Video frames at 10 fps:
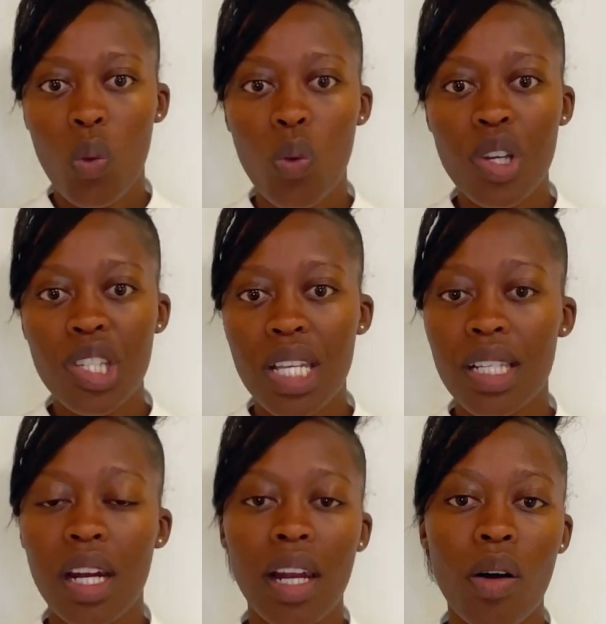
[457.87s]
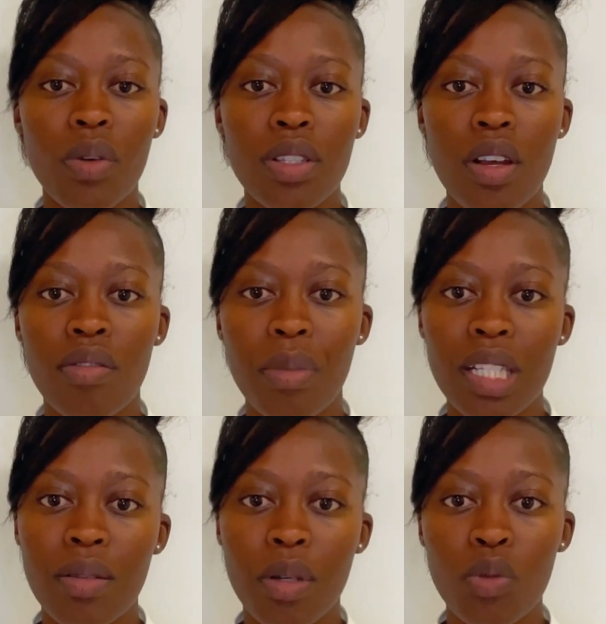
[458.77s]
which has an allowance of
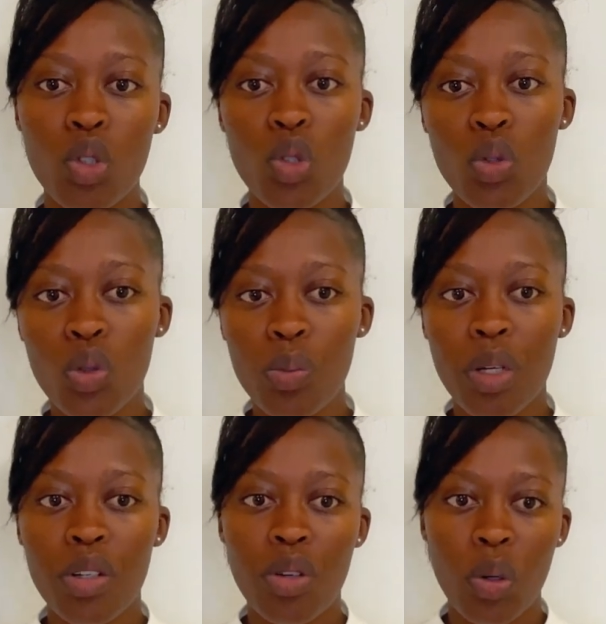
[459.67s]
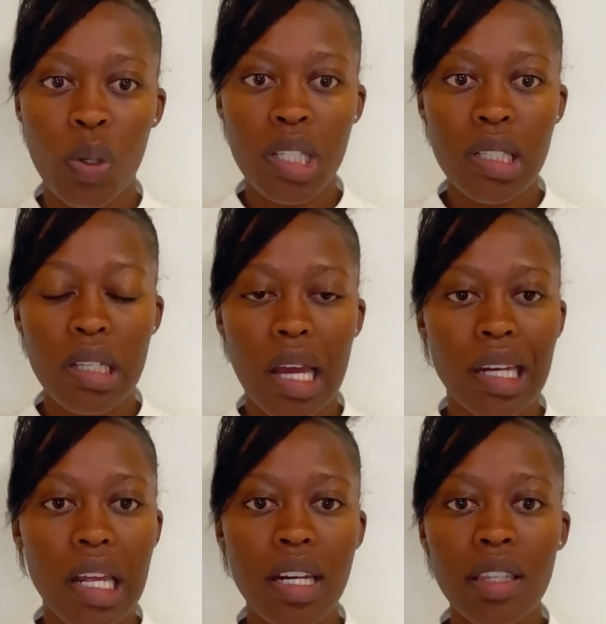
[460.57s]
maximum 2 per request,
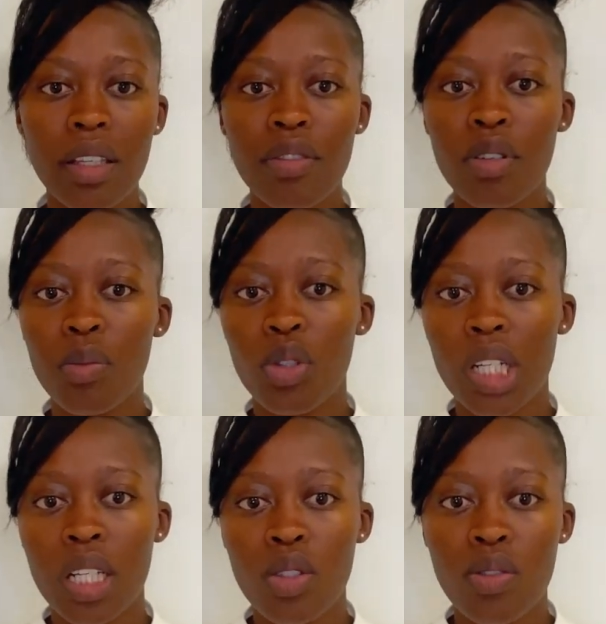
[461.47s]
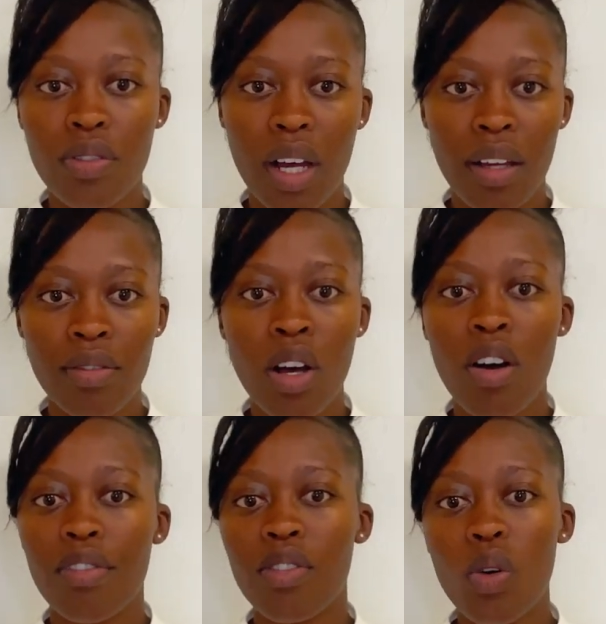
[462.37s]
and anything from 3 to 5
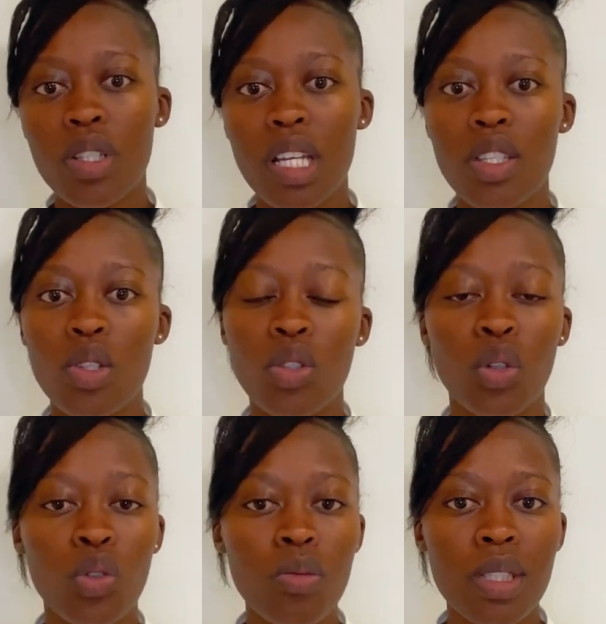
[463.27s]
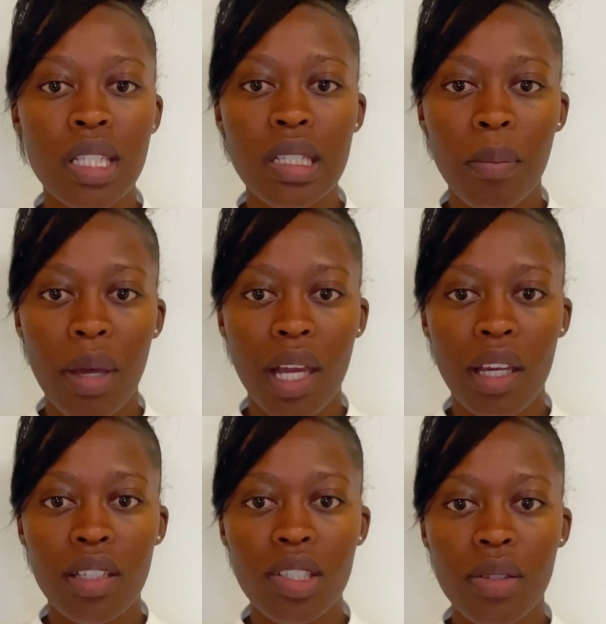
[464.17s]
falls into the group sitting
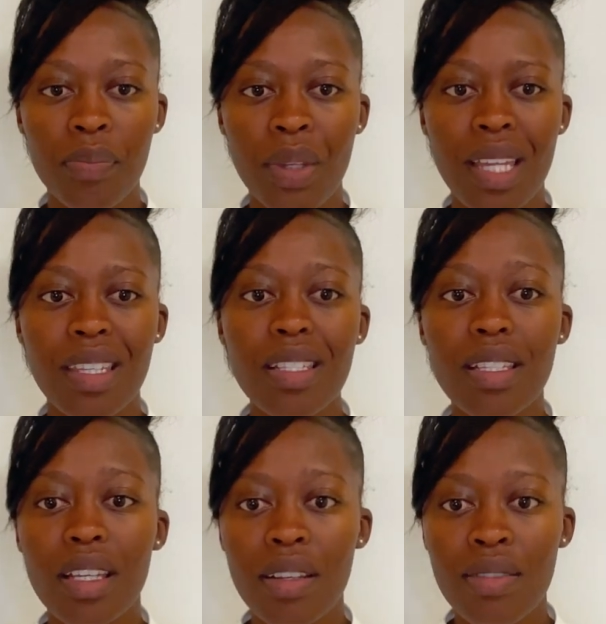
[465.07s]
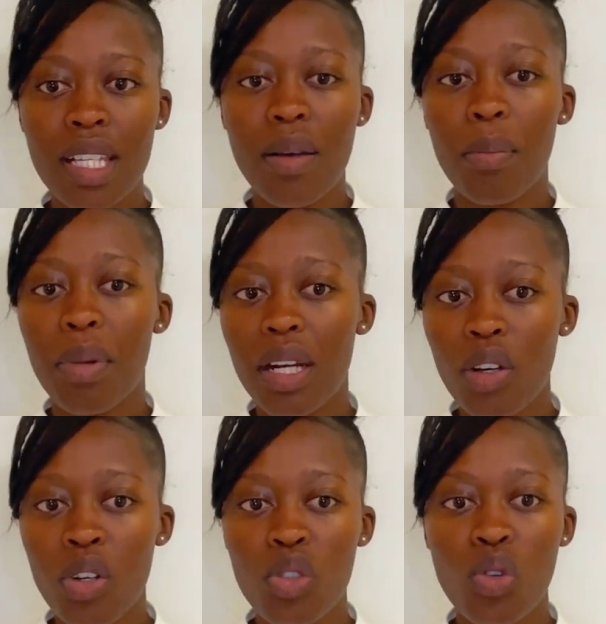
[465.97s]
package. This gives a better
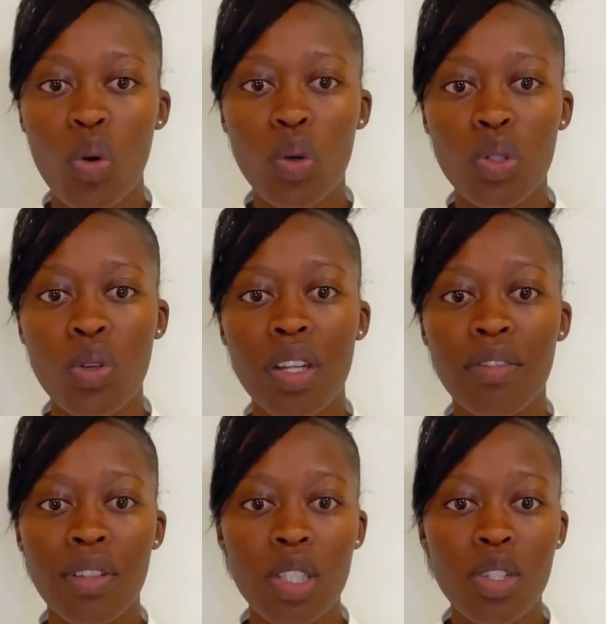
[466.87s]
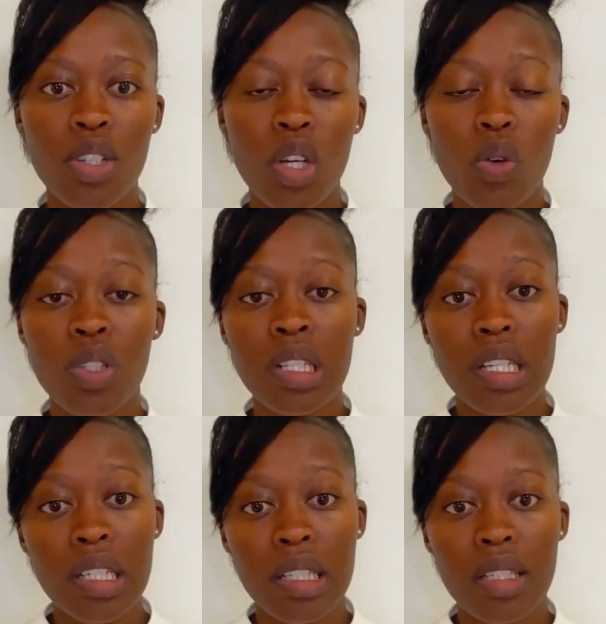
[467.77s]
control to inventory or
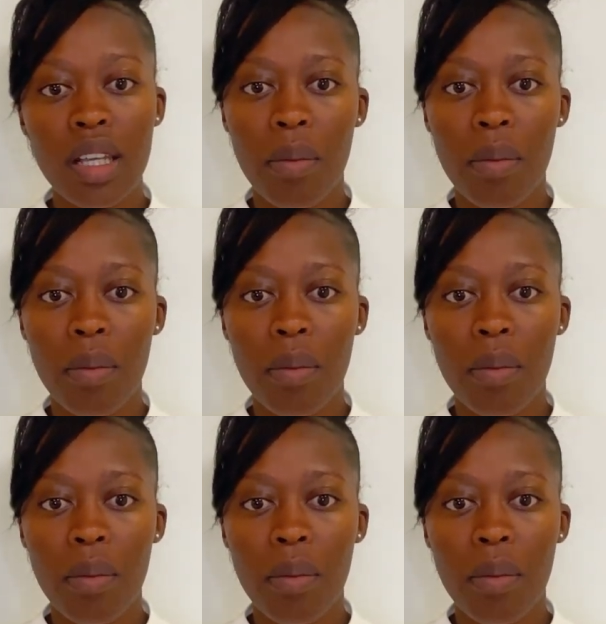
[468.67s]
sessions